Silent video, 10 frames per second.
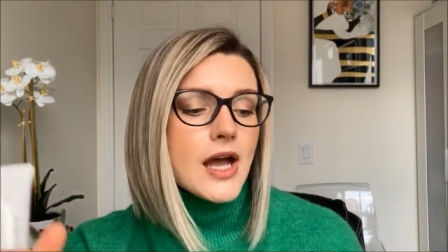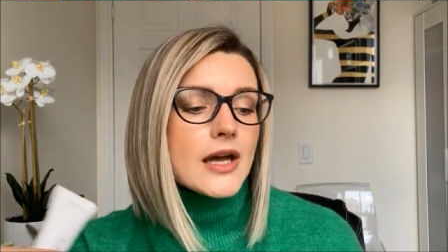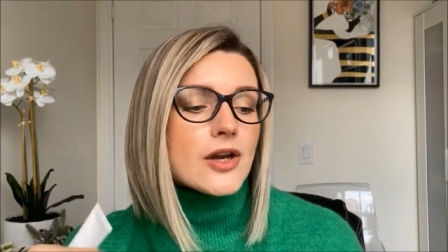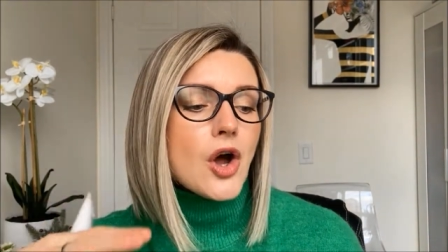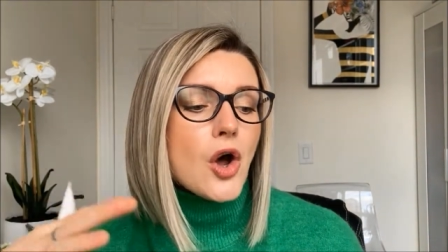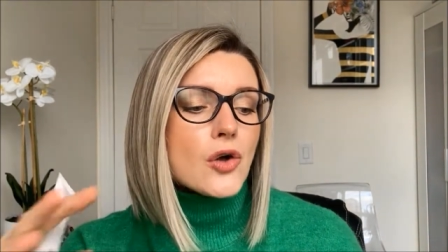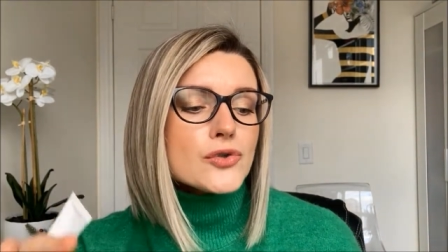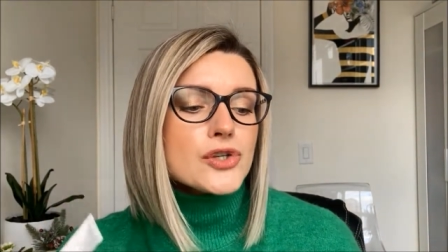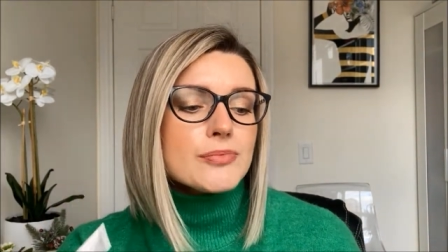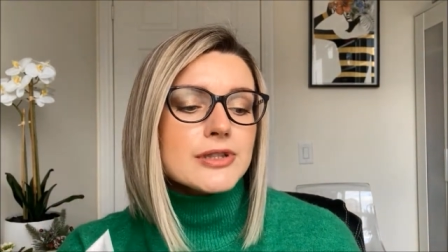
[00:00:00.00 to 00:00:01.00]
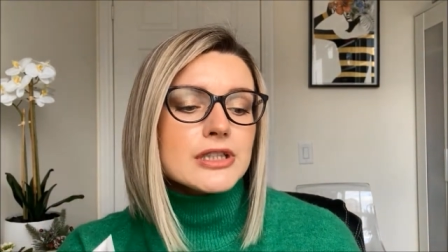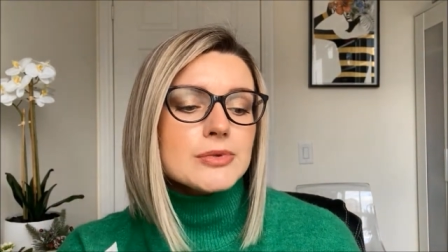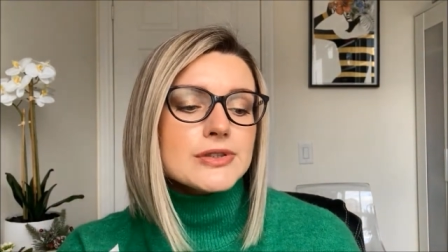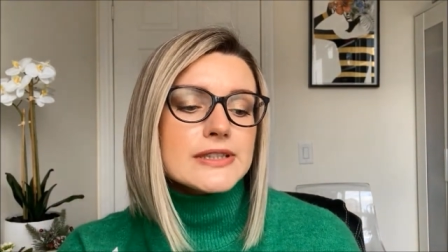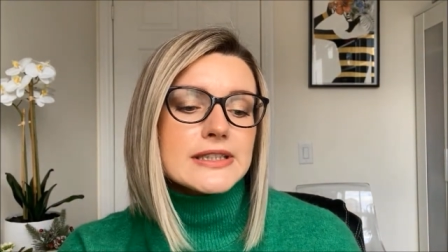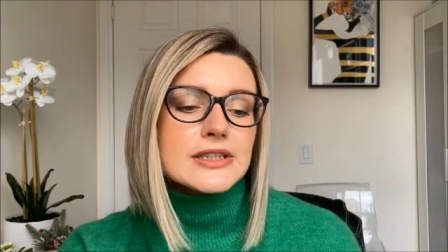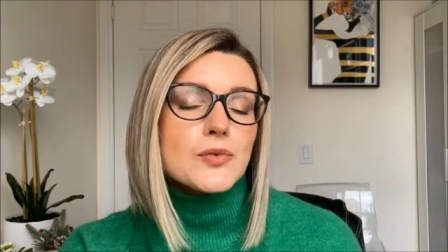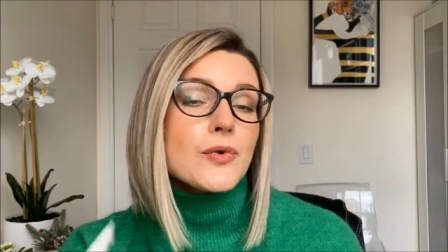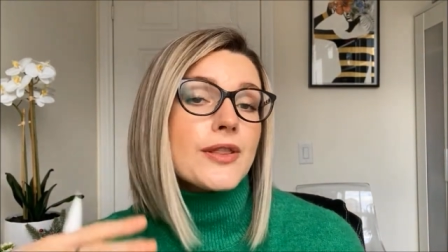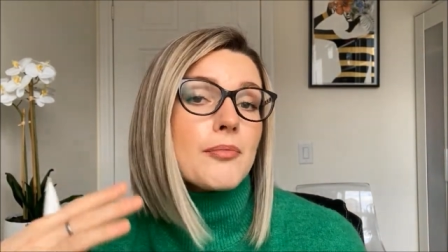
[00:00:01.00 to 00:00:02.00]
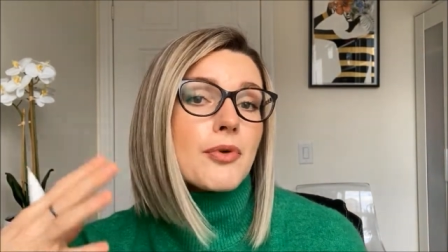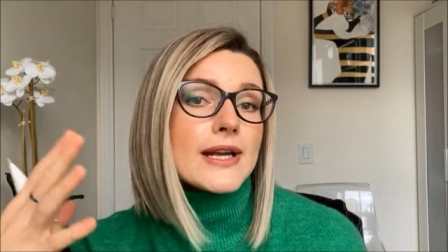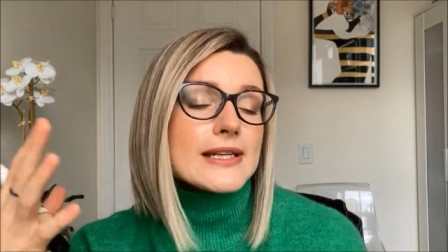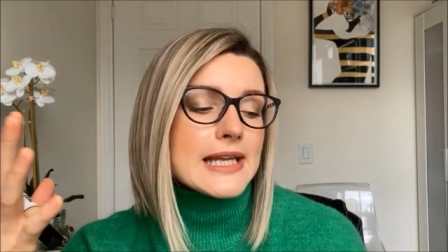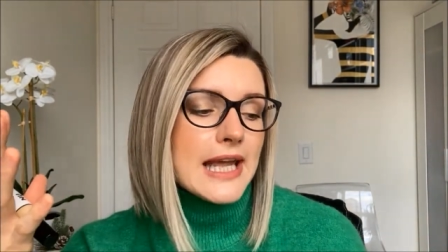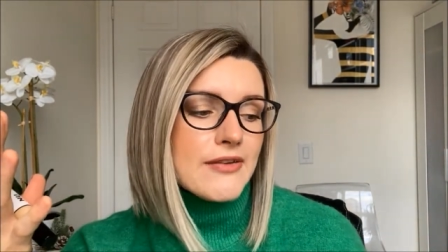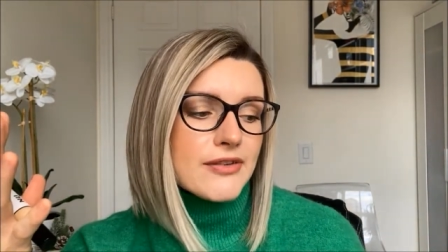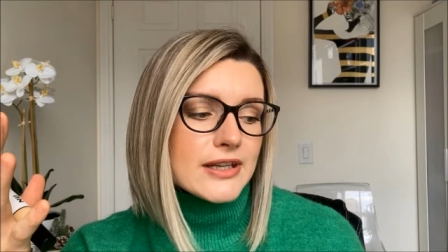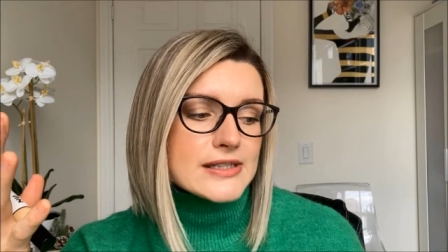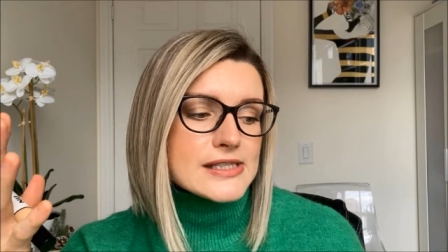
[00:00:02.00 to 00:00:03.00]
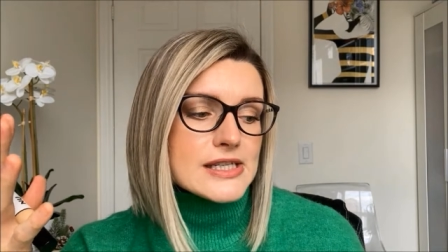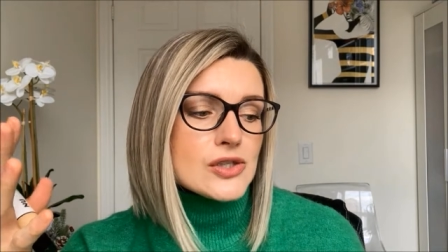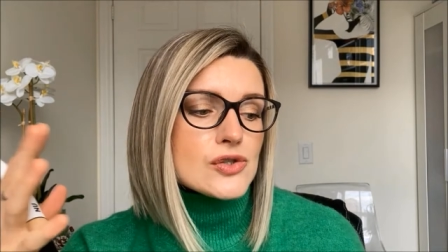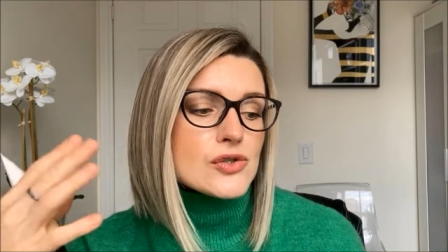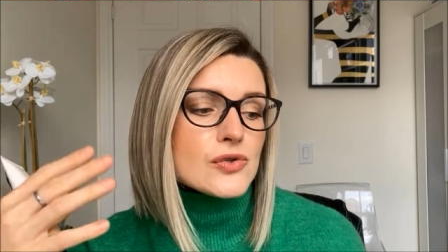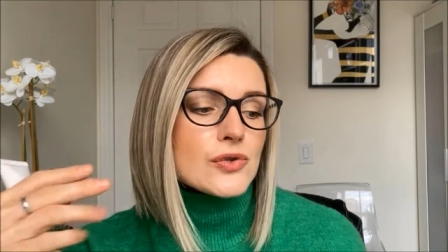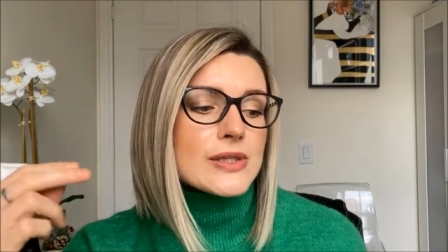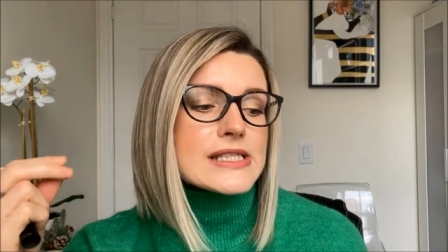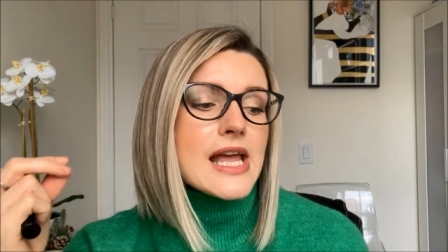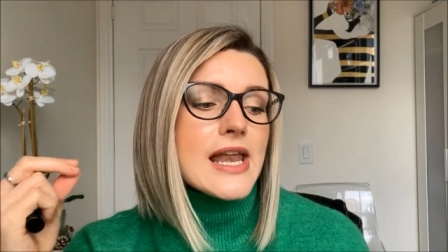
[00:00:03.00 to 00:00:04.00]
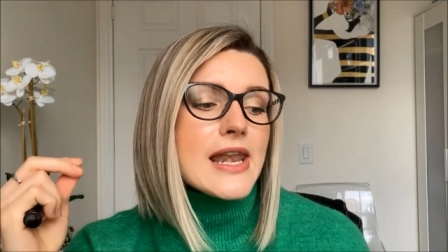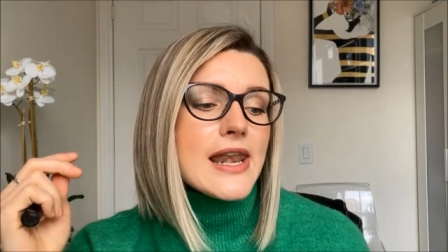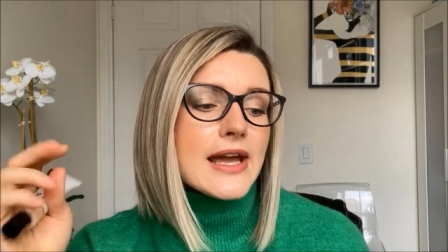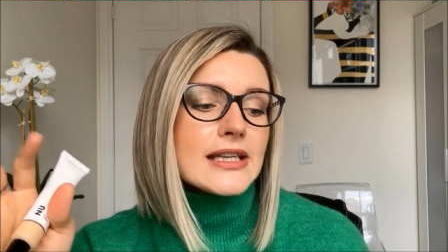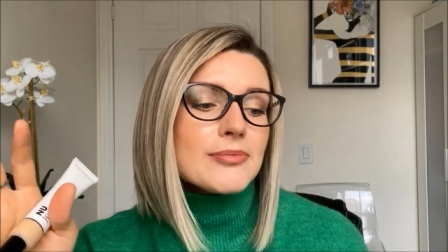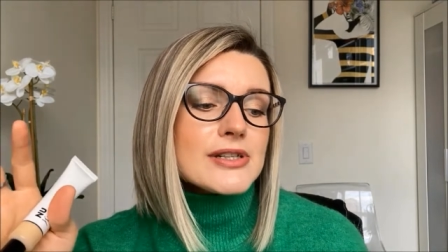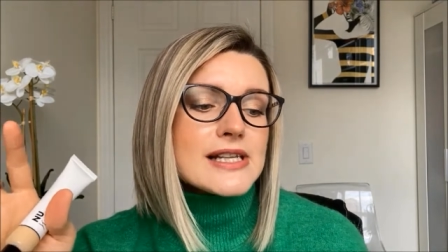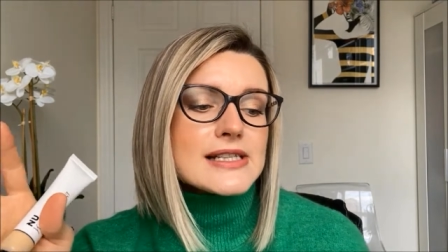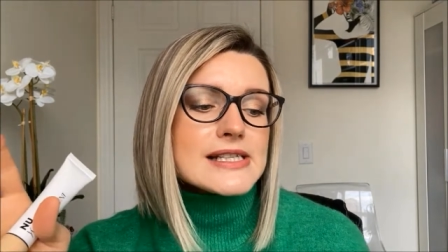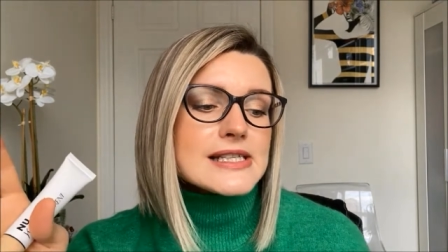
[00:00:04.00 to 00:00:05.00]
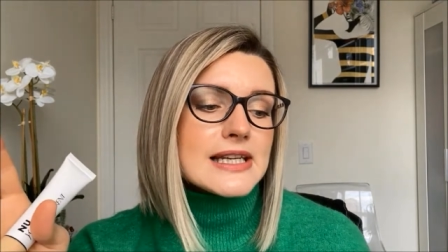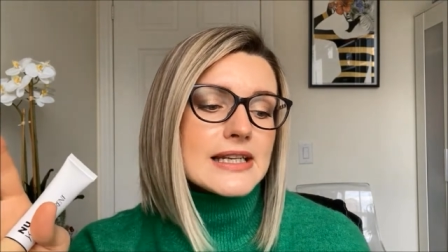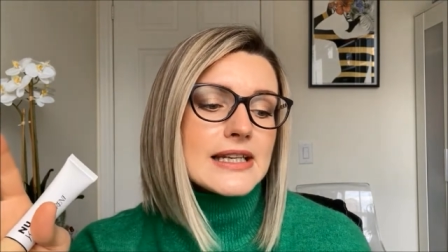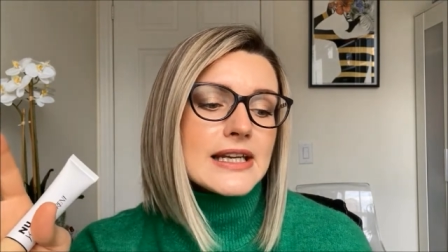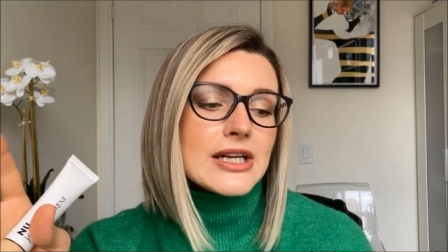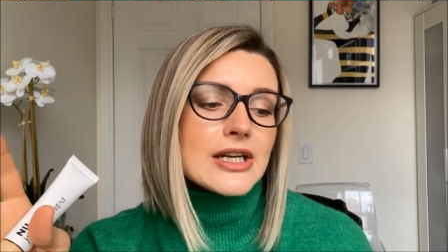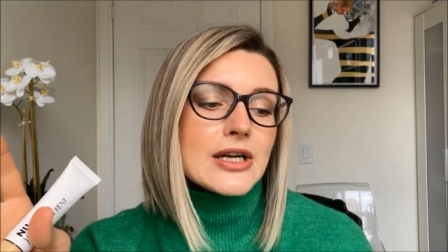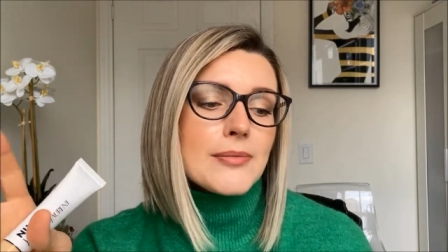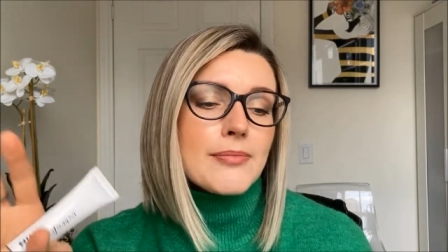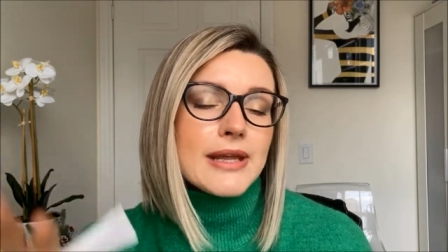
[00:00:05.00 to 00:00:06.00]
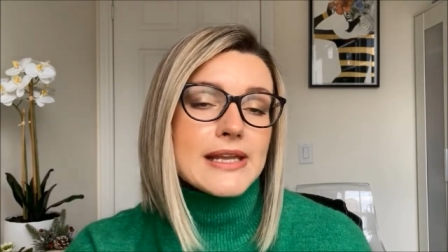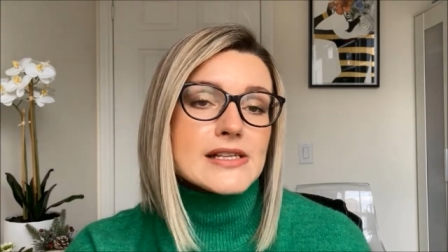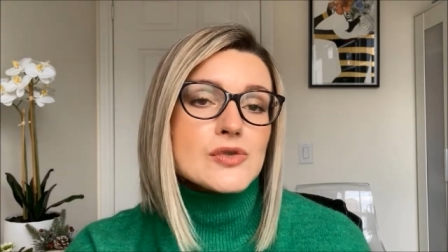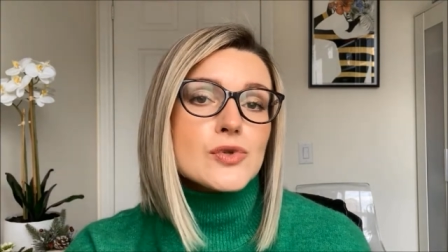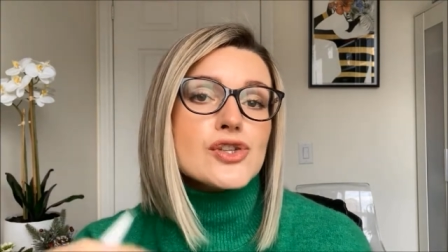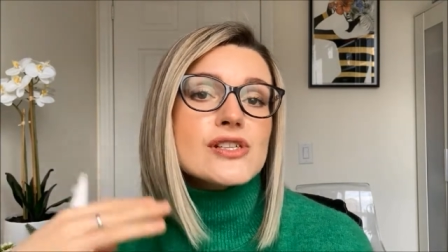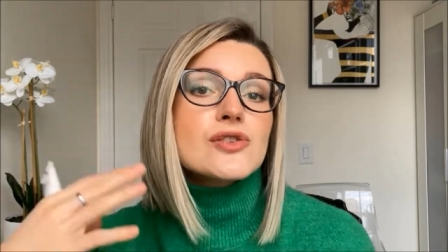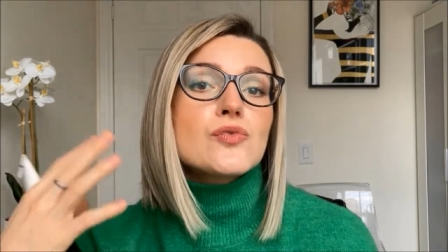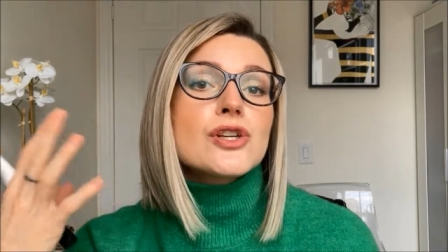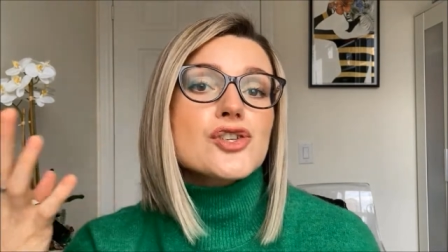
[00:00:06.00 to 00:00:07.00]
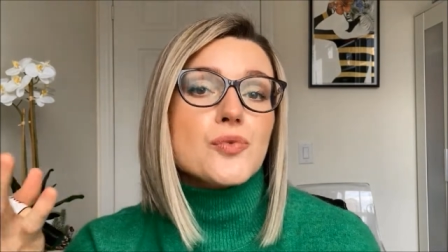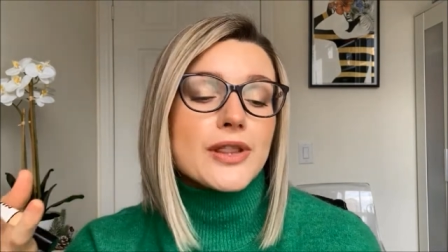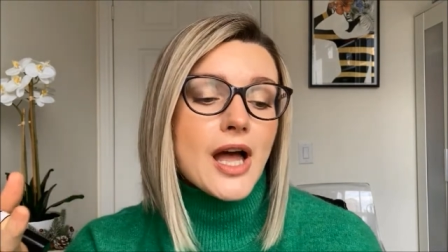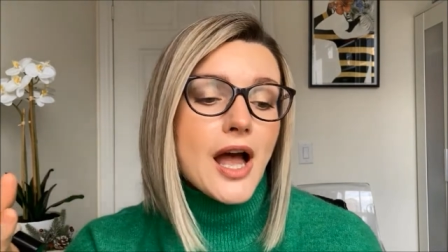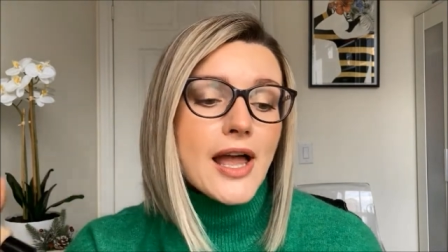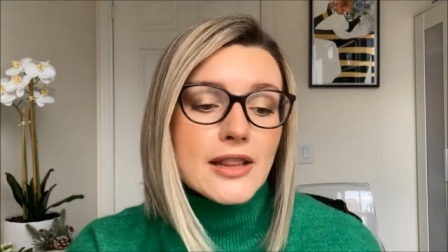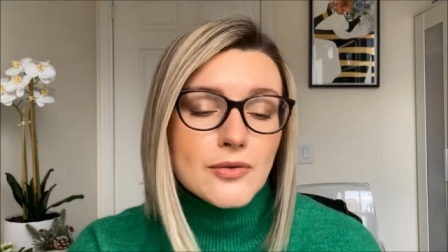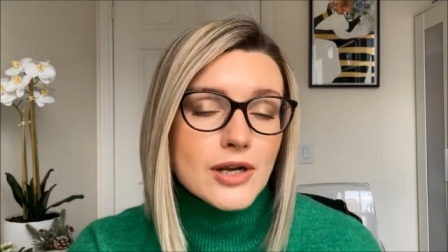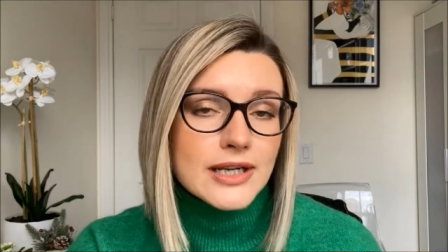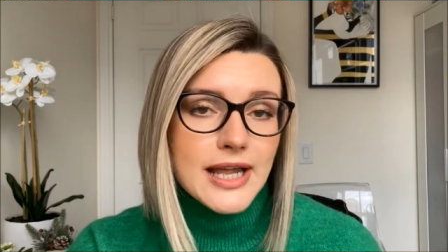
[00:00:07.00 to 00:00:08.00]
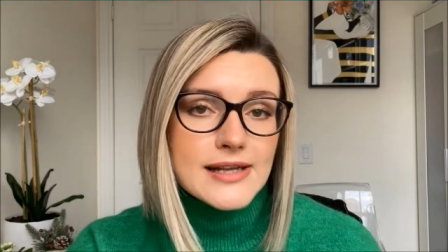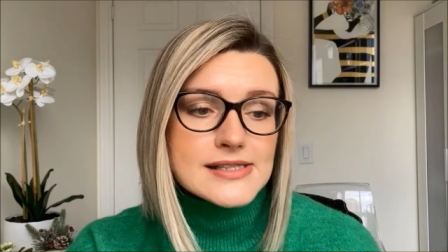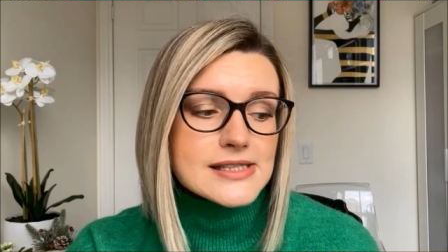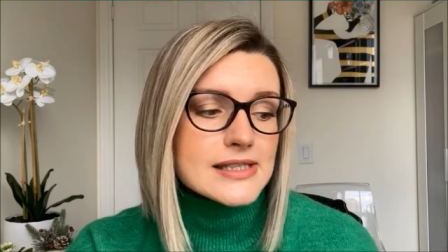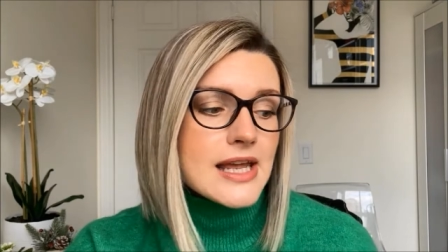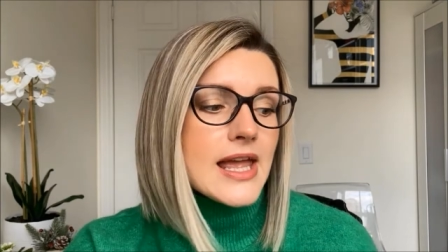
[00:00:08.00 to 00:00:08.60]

An ultra buildable tint with brightening efficacy due to its 90% skincare base, which is enriched with hyaluronic acid